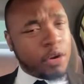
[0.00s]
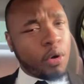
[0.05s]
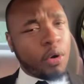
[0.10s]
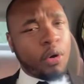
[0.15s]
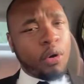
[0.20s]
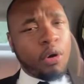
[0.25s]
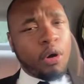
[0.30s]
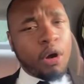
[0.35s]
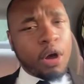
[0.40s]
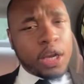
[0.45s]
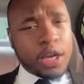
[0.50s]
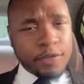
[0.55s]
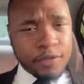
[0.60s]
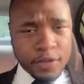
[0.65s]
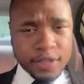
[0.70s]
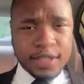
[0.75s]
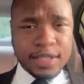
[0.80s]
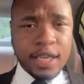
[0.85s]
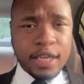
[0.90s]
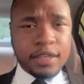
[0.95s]
And all
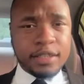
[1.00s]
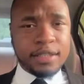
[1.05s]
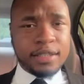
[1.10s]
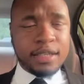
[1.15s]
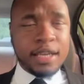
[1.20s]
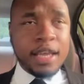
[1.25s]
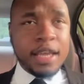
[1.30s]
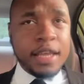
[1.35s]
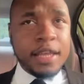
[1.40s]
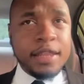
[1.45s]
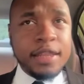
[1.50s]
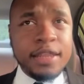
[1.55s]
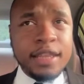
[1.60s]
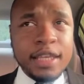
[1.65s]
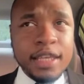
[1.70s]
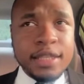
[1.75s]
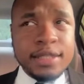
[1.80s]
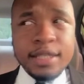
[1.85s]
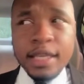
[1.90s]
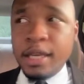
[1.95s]
of a sudden,
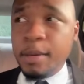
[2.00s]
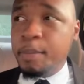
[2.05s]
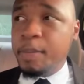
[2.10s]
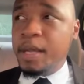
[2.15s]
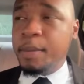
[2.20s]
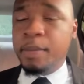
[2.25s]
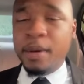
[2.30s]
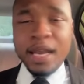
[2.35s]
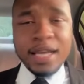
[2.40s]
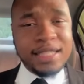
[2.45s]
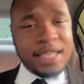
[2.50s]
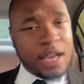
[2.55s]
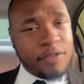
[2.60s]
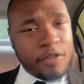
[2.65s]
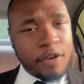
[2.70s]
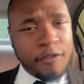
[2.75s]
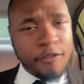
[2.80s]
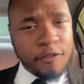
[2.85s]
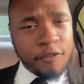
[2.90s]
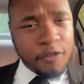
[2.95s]
these are the people that
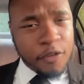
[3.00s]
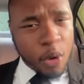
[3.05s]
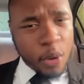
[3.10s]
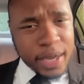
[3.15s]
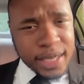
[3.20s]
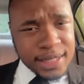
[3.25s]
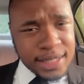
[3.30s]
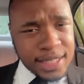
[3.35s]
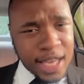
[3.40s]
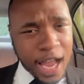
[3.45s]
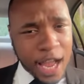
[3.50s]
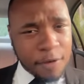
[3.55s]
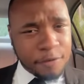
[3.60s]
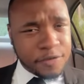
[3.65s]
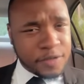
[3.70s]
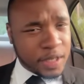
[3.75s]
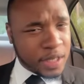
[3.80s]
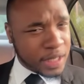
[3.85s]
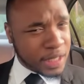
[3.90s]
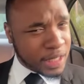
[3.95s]
have a voice
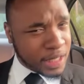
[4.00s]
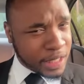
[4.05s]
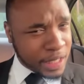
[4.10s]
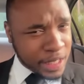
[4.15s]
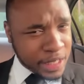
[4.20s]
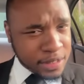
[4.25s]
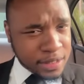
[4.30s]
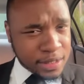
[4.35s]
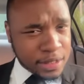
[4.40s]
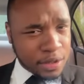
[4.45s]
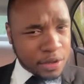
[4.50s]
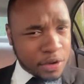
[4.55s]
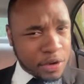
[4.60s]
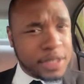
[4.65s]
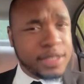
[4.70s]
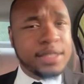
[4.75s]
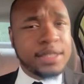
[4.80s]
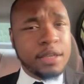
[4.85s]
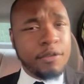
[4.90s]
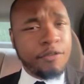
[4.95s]
after Keith
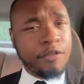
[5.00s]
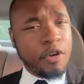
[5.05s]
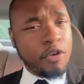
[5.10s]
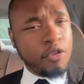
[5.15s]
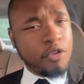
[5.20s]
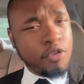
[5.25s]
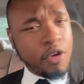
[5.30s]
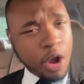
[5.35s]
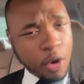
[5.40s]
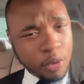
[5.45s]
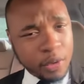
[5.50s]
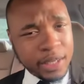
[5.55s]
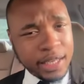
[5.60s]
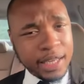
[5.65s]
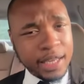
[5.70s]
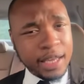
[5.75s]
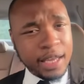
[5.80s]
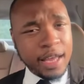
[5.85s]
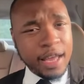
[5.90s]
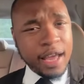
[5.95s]
Christopher
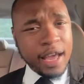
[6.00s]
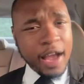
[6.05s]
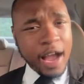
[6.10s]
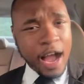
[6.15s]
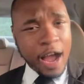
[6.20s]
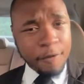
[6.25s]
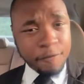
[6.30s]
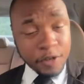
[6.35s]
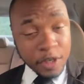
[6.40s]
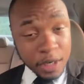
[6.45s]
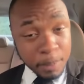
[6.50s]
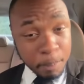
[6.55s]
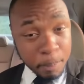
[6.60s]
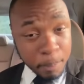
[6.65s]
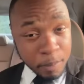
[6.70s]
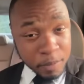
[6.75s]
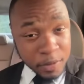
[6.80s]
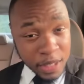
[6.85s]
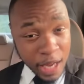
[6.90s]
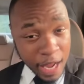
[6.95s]
Rowley, after
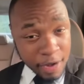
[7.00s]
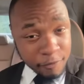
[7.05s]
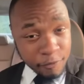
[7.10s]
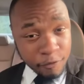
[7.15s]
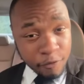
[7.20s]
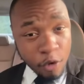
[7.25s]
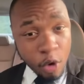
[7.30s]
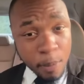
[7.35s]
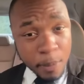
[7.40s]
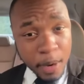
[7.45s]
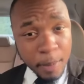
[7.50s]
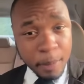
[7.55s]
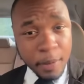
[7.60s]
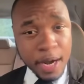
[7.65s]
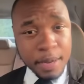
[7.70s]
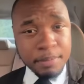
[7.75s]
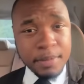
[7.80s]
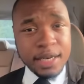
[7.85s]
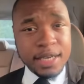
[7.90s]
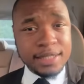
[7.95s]
that former
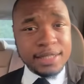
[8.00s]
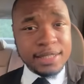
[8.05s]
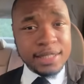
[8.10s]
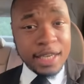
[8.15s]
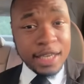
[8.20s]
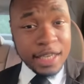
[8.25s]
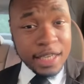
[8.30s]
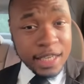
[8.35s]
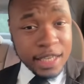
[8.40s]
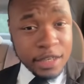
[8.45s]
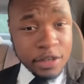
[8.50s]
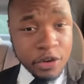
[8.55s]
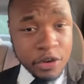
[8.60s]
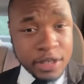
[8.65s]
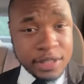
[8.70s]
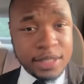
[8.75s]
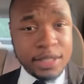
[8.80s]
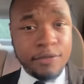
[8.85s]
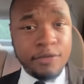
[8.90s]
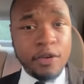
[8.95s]
Prime Minister, Keith
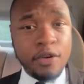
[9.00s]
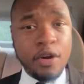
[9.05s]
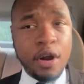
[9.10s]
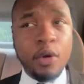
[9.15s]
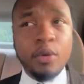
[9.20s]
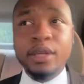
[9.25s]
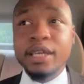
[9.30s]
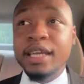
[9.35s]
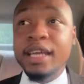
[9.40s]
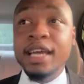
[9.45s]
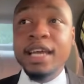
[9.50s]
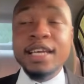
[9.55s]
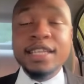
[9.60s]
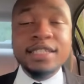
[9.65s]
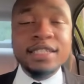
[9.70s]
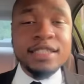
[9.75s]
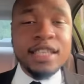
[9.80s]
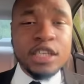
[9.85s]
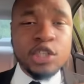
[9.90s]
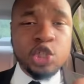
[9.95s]
Christopher Rowley,
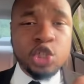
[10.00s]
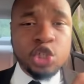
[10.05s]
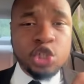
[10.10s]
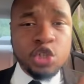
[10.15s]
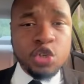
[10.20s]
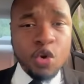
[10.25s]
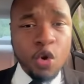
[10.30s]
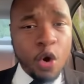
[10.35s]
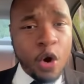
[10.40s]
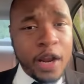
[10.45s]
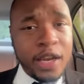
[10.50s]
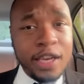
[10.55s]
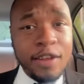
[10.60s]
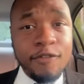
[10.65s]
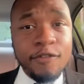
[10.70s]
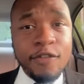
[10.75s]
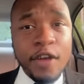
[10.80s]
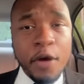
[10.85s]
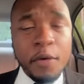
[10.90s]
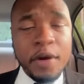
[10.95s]
destroyed
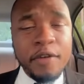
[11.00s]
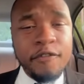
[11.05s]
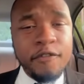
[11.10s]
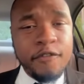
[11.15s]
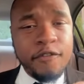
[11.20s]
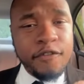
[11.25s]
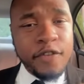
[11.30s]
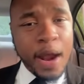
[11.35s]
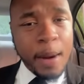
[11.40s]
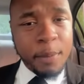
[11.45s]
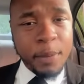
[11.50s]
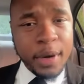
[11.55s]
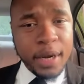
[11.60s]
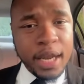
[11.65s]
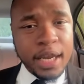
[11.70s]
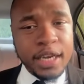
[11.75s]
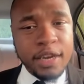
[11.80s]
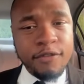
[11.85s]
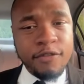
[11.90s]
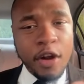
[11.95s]
the very
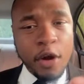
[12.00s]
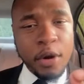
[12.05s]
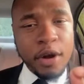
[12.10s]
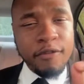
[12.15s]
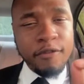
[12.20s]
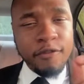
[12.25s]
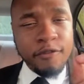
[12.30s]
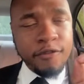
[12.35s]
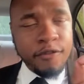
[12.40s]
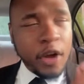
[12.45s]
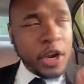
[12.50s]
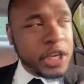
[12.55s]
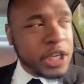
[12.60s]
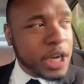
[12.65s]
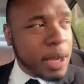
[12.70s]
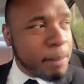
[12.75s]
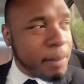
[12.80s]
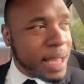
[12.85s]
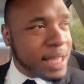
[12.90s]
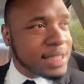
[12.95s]
fabric and the very
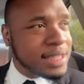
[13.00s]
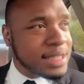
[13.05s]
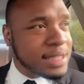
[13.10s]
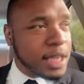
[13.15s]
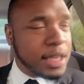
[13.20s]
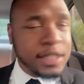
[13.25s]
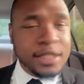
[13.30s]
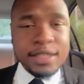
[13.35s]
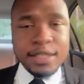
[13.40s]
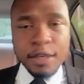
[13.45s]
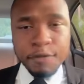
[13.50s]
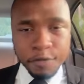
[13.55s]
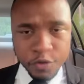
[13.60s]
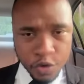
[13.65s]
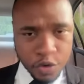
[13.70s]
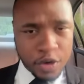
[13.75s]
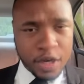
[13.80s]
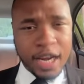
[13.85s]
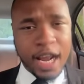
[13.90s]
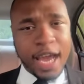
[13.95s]
fundamentals of
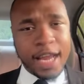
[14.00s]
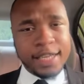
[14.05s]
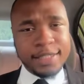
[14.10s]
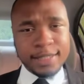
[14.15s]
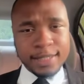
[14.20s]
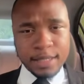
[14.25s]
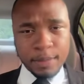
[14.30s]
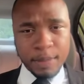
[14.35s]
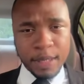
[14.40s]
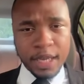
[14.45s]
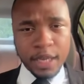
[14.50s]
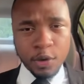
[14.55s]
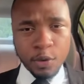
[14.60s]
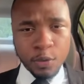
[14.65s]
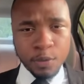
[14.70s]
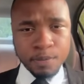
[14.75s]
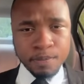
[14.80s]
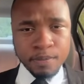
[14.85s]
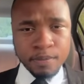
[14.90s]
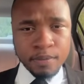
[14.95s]
Trinidad and
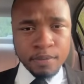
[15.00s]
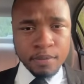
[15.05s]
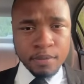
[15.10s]
Tobago.